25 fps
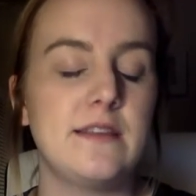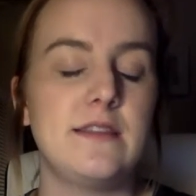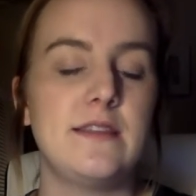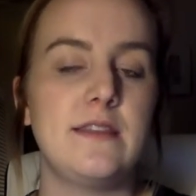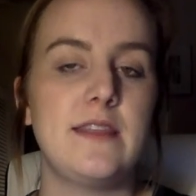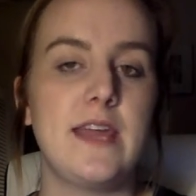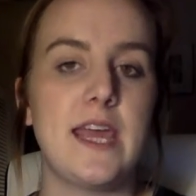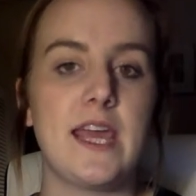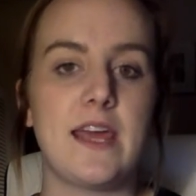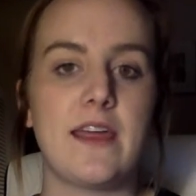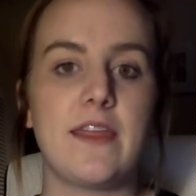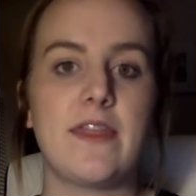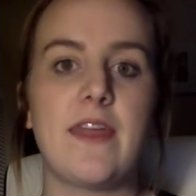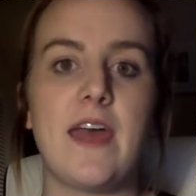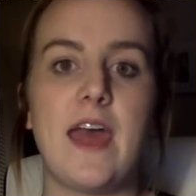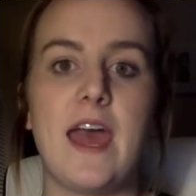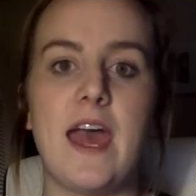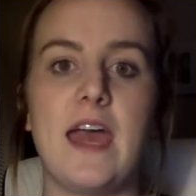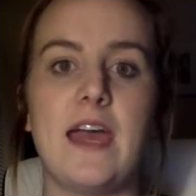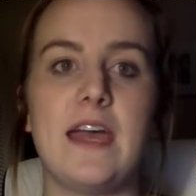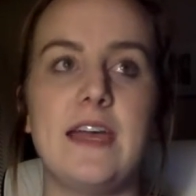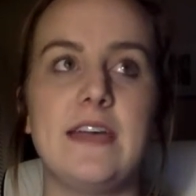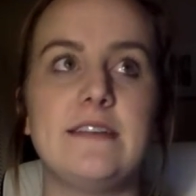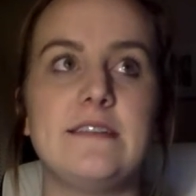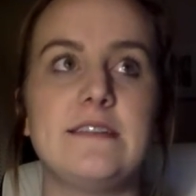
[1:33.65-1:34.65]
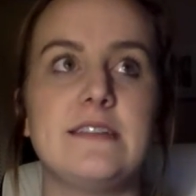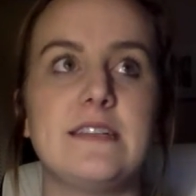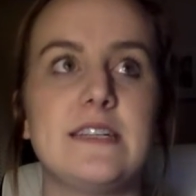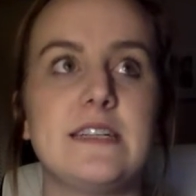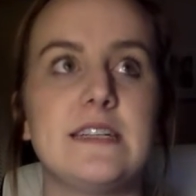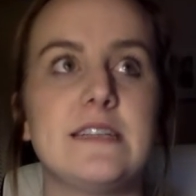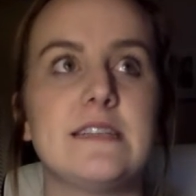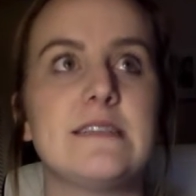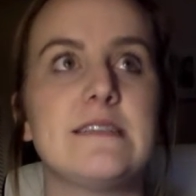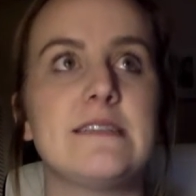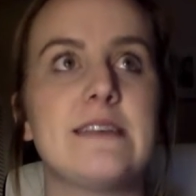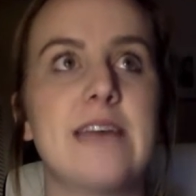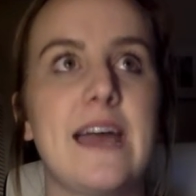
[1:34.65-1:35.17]
think that it
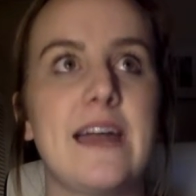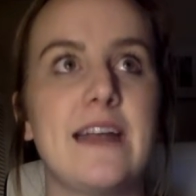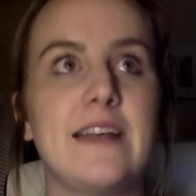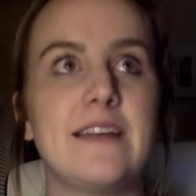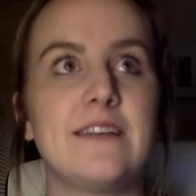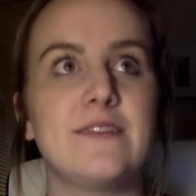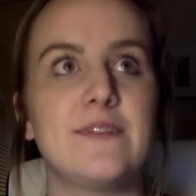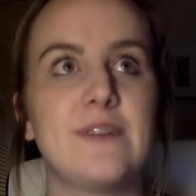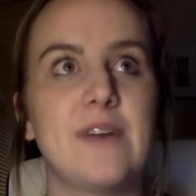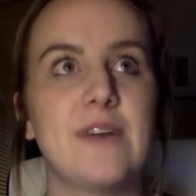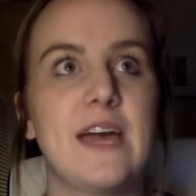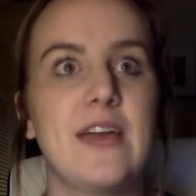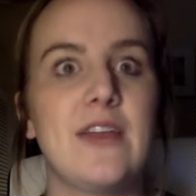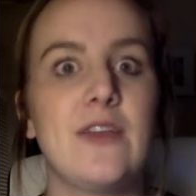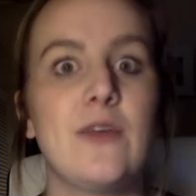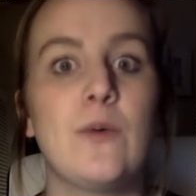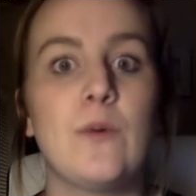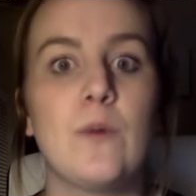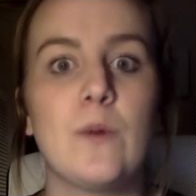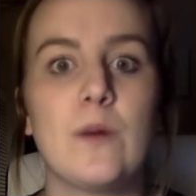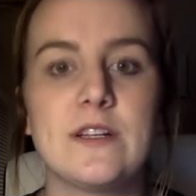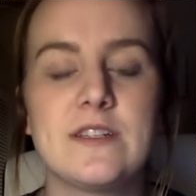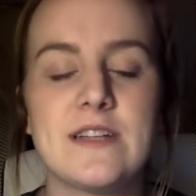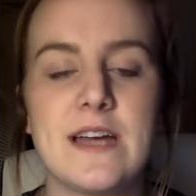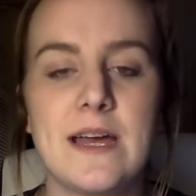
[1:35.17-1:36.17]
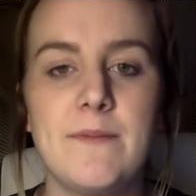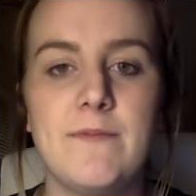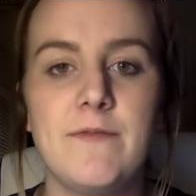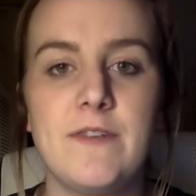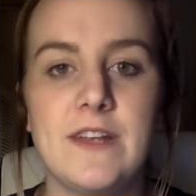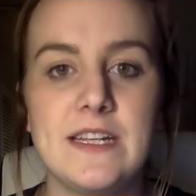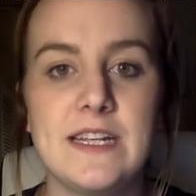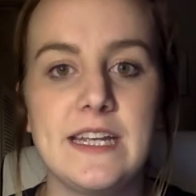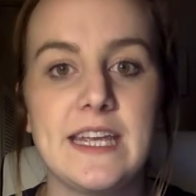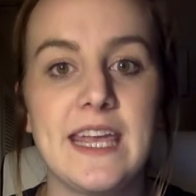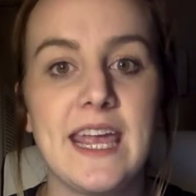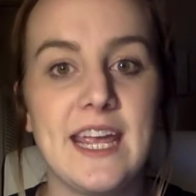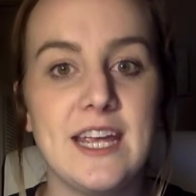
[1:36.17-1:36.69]
didn't satisfy the wartime
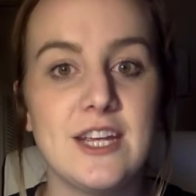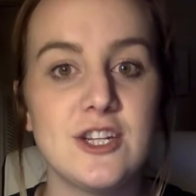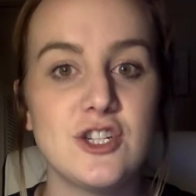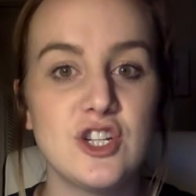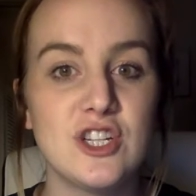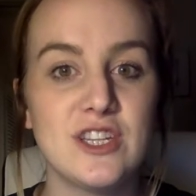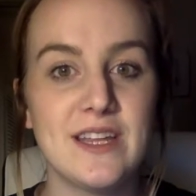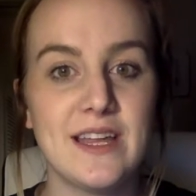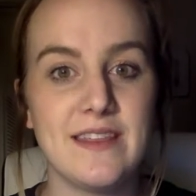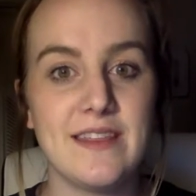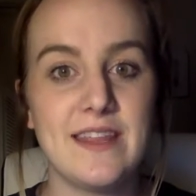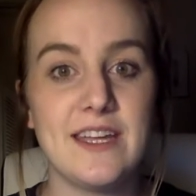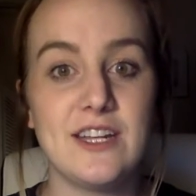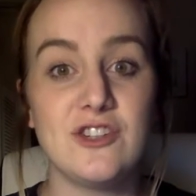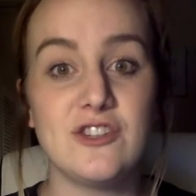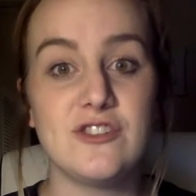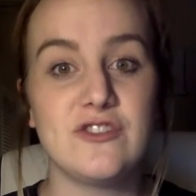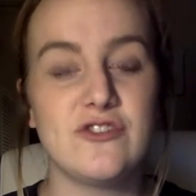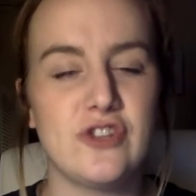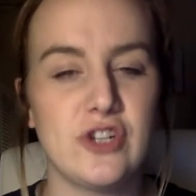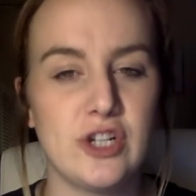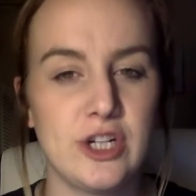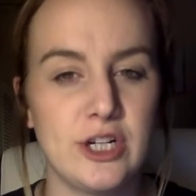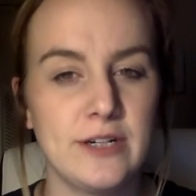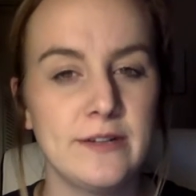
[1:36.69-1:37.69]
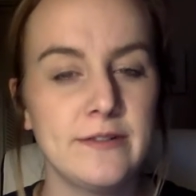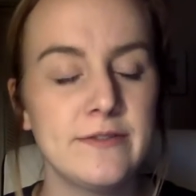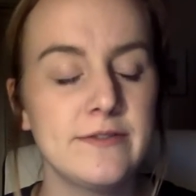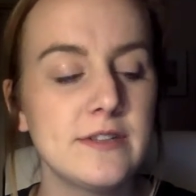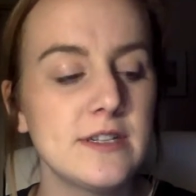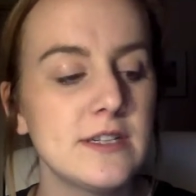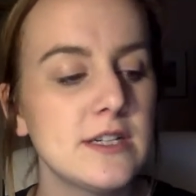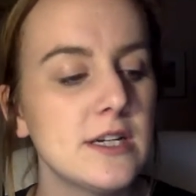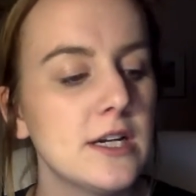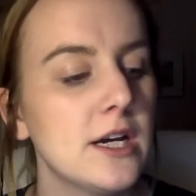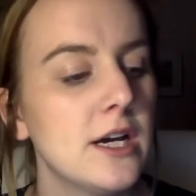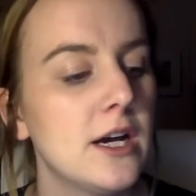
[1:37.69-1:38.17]
vindication that they deserved,